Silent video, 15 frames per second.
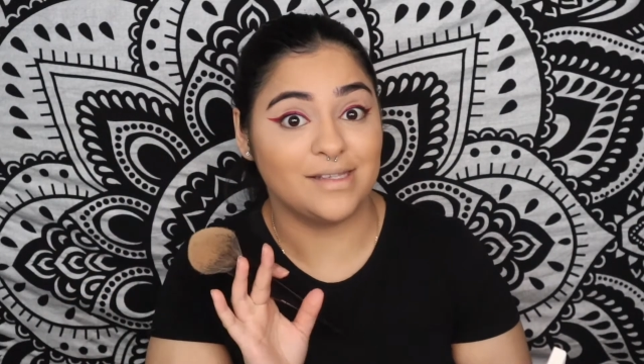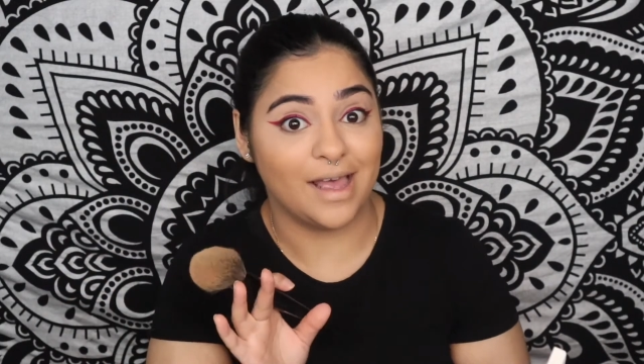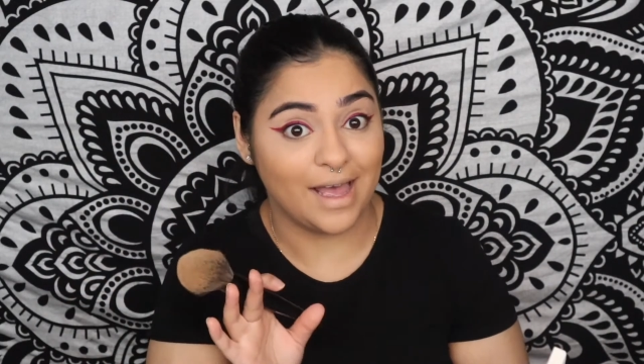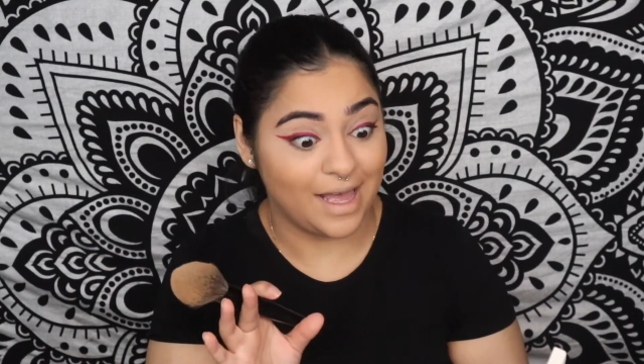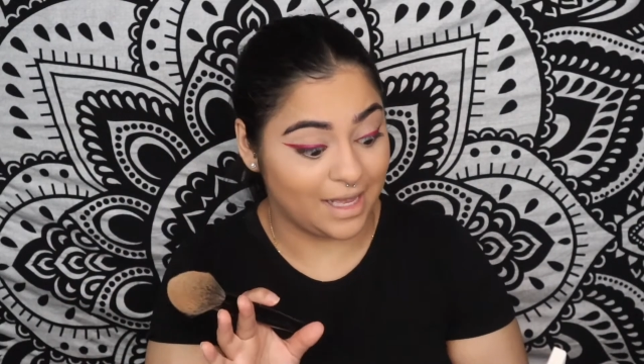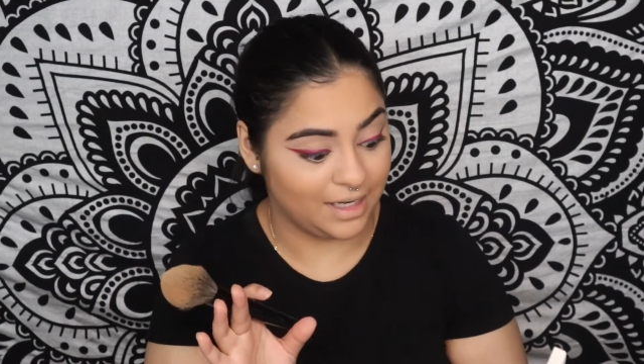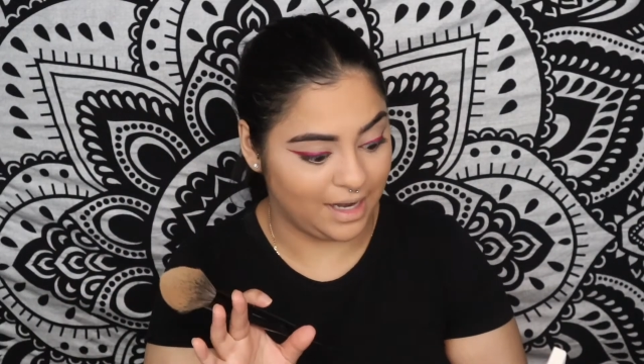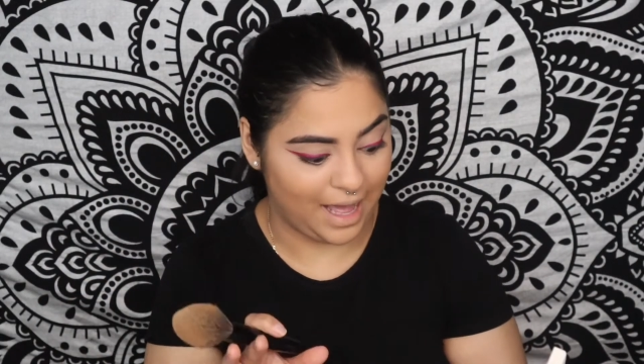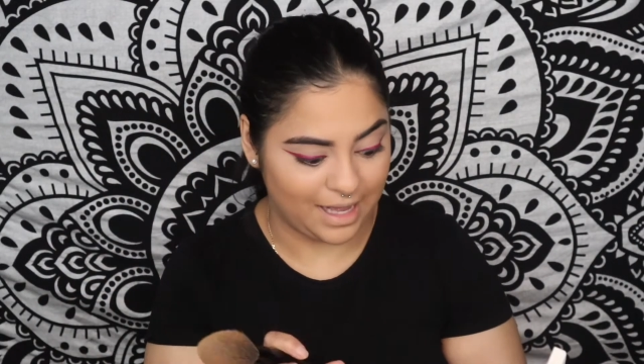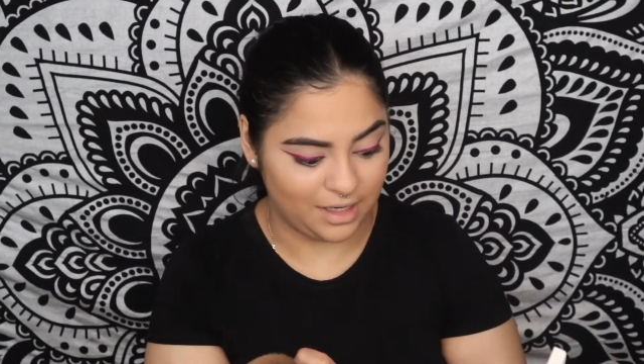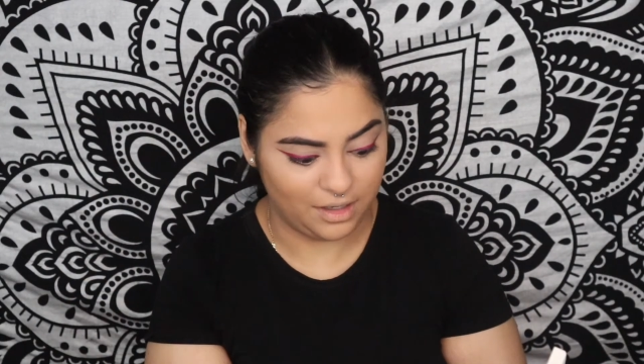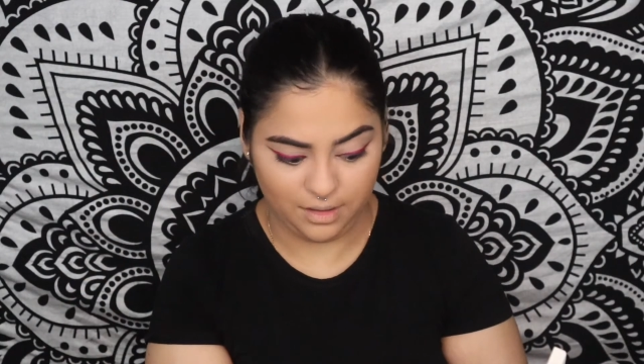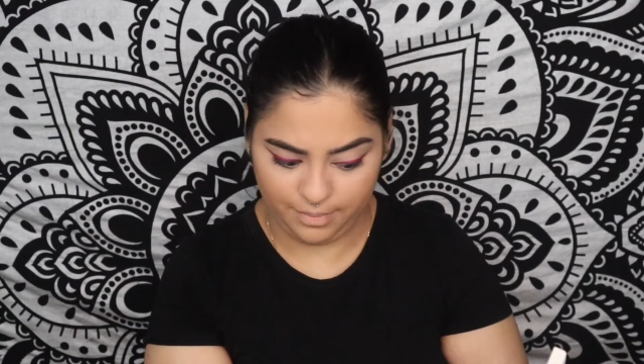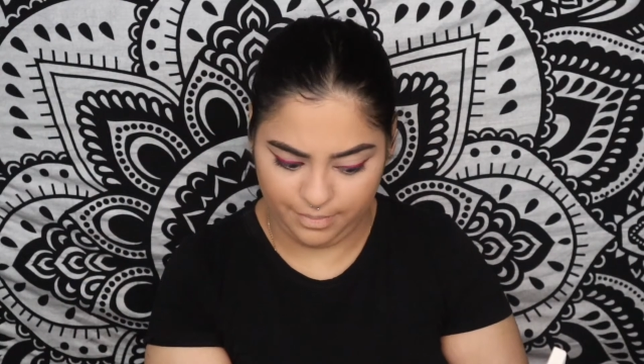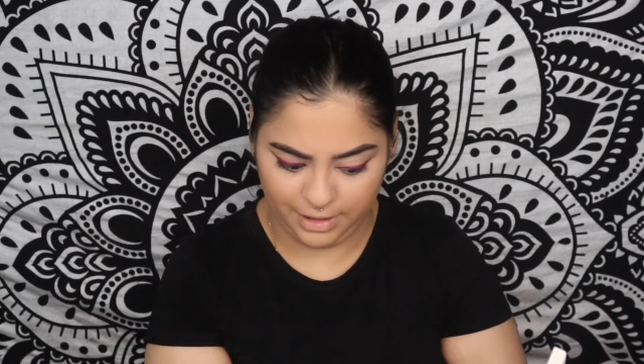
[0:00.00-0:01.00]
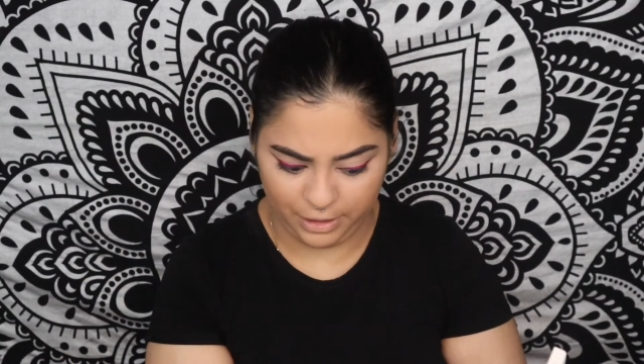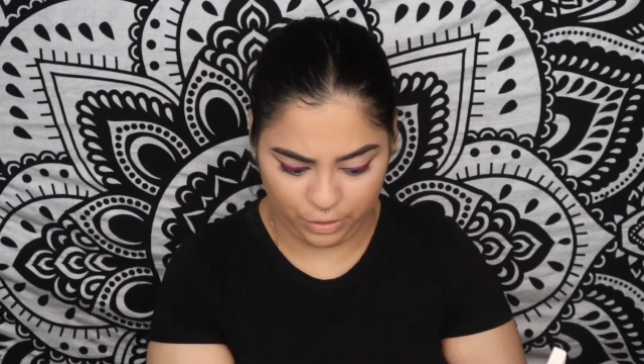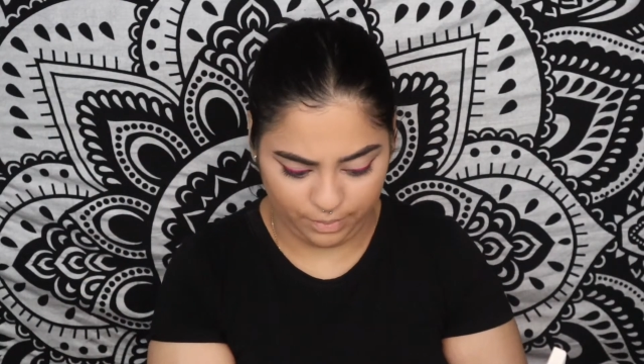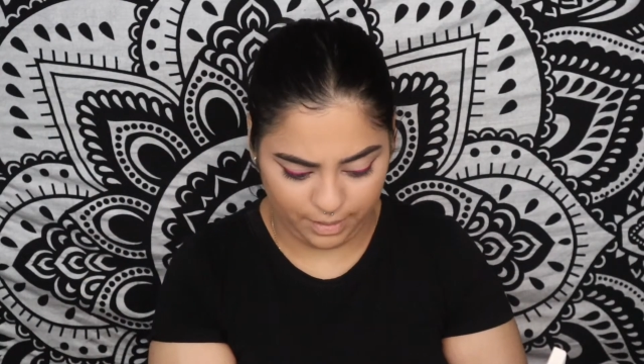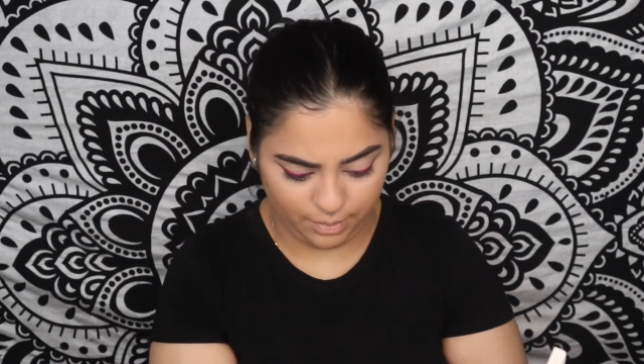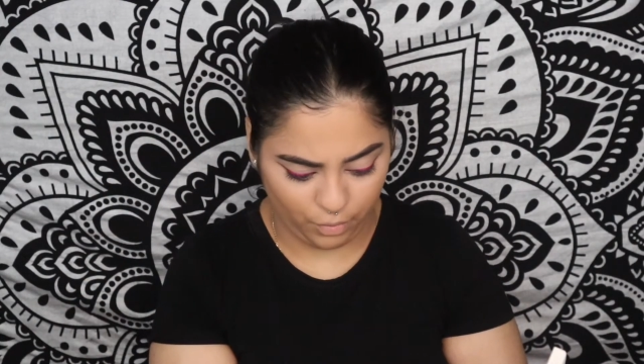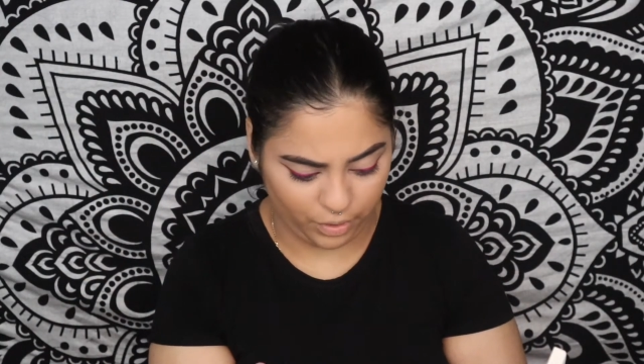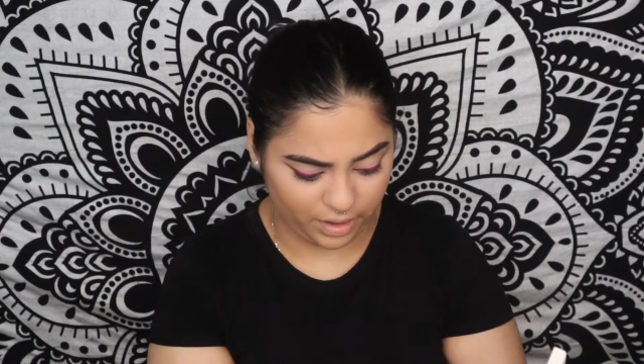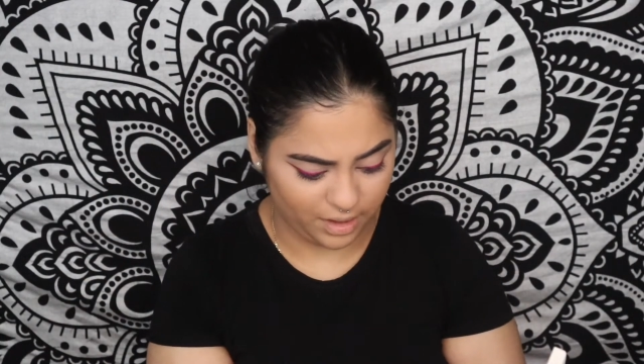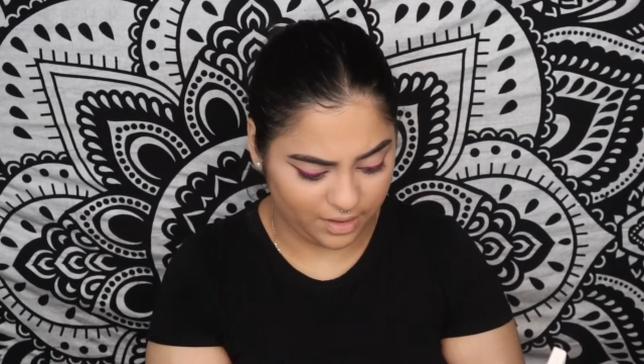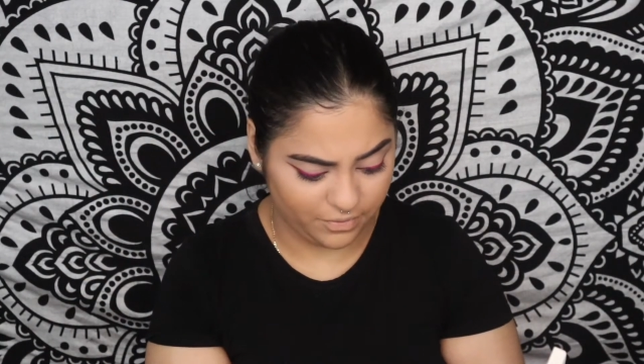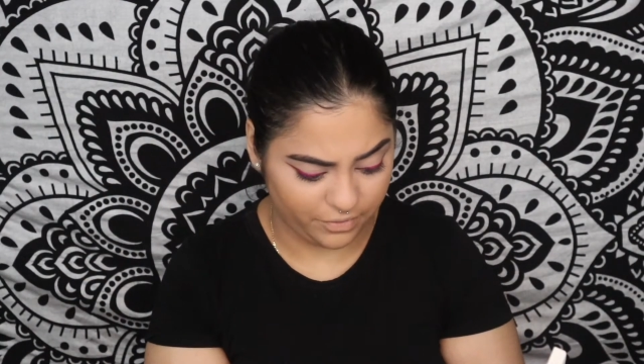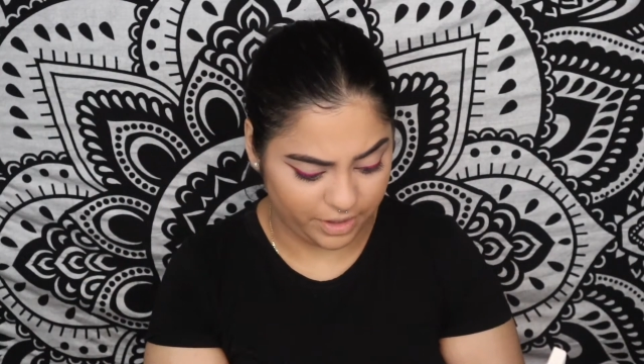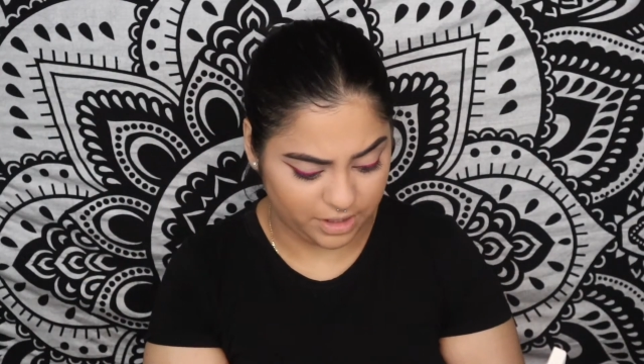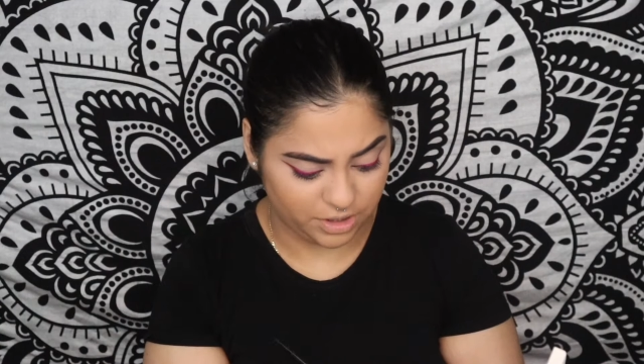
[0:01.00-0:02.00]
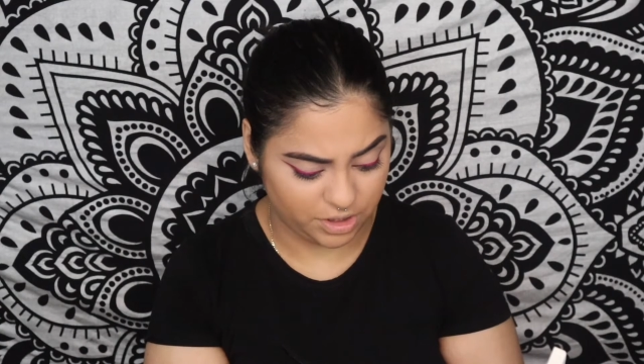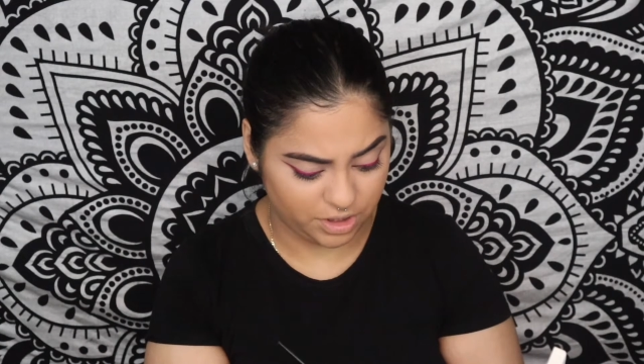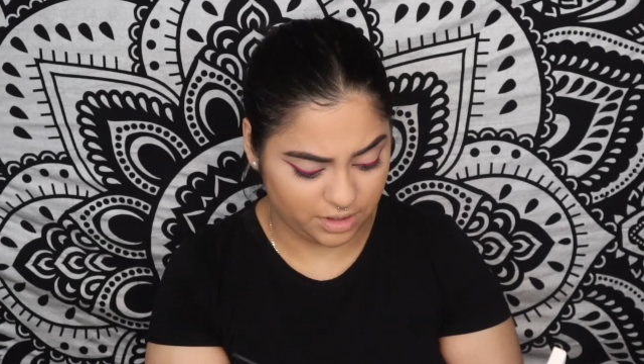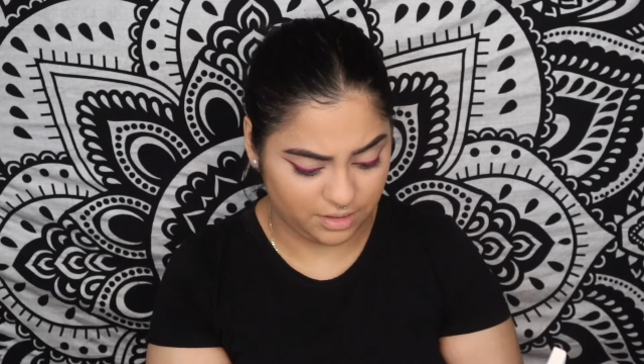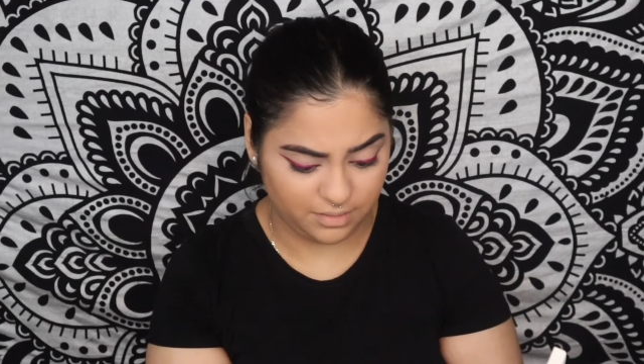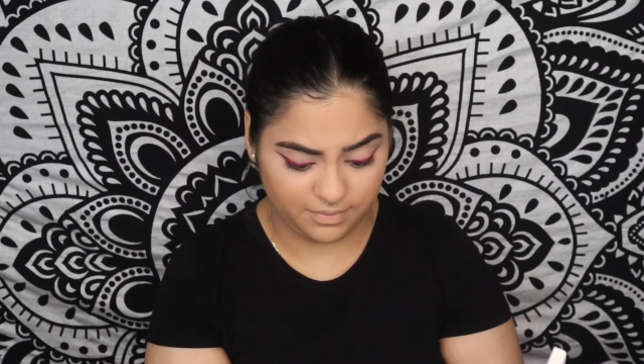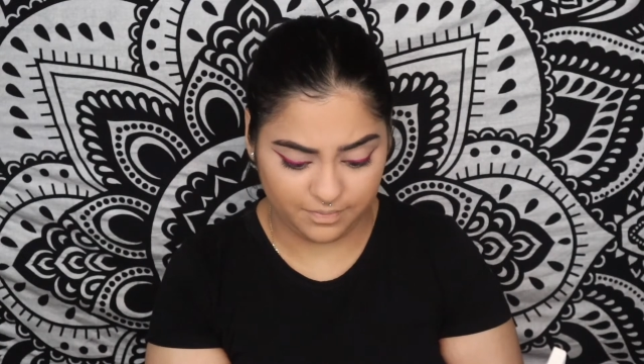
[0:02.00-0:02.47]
and added a little bit more coverage.